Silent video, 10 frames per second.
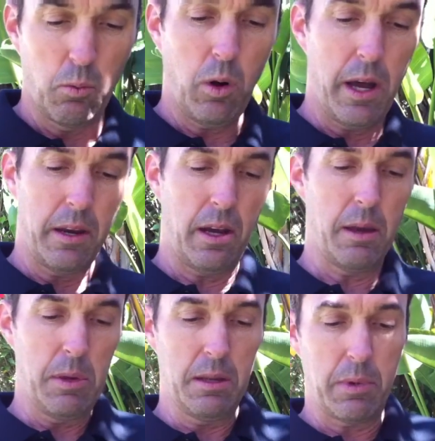what
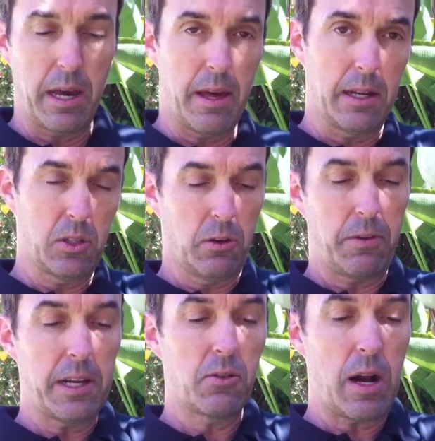I mean by that. So
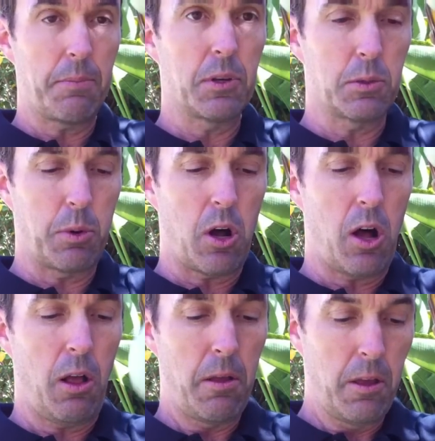if I drop this
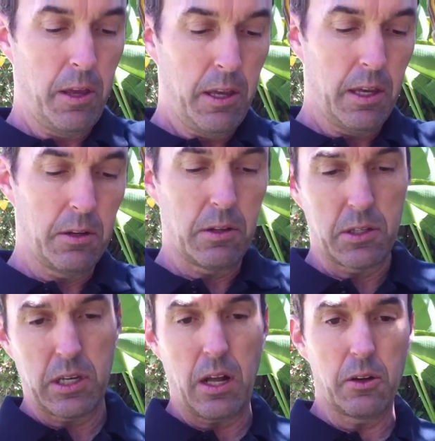ball into
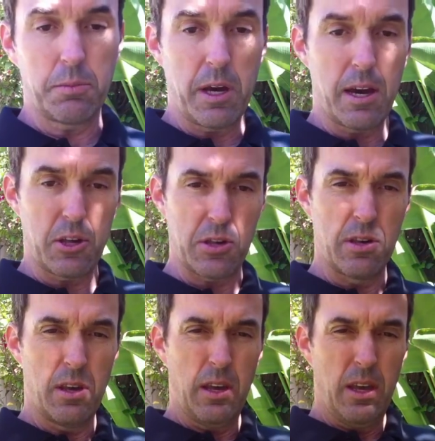this colored mesh,
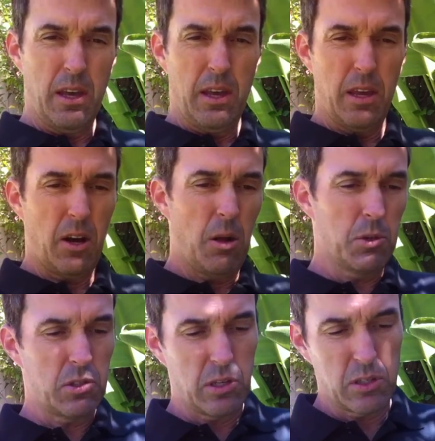it
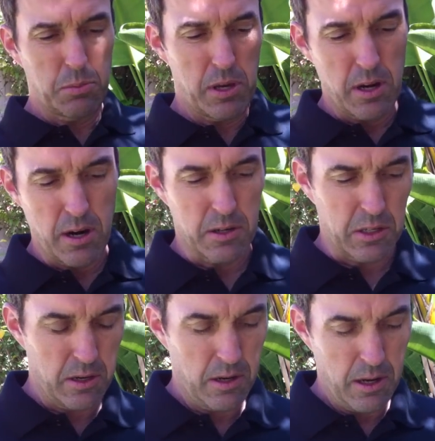almost
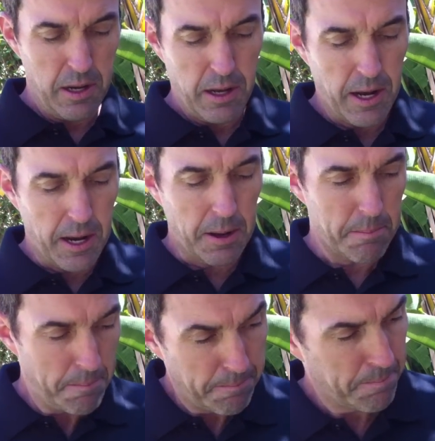disappears. It